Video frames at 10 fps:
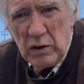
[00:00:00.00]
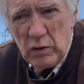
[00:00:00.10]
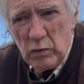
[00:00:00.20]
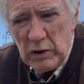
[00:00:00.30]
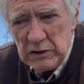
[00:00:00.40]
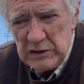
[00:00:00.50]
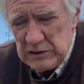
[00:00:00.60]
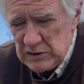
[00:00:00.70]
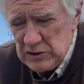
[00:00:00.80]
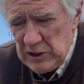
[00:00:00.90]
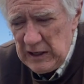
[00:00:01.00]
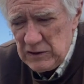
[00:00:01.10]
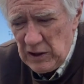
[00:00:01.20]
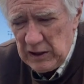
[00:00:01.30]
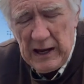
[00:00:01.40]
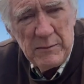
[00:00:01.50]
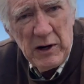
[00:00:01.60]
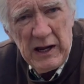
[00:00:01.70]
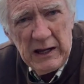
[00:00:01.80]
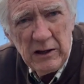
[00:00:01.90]
we'll just change our
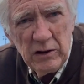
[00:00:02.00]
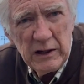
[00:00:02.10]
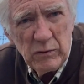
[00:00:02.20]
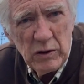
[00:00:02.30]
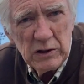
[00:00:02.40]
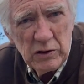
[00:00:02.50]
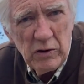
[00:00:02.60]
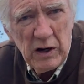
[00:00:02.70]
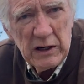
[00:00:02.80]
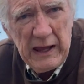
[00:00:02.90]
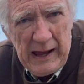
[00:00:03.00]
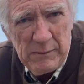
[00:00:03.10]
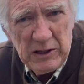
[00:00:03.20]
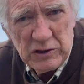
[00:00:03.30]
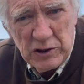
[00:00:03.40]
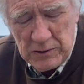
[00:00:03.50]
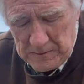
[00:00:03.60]
camera angle and we'll do our cabbage.